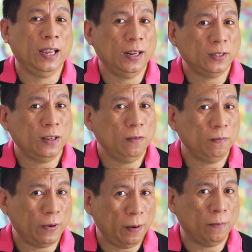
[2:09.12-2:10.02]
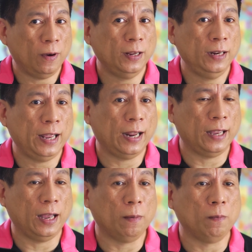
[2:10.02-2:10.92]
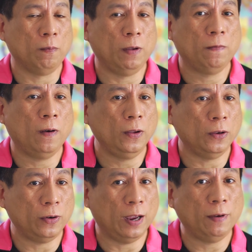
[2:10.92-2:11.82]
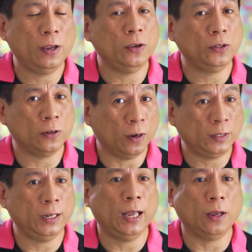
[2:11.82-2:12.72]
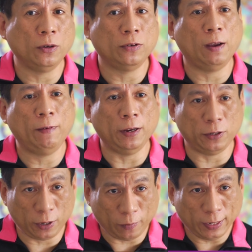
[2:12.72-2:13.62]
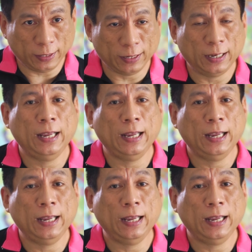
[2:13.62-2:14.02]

It's also very important that before you travel, you should consider a good travel insurance.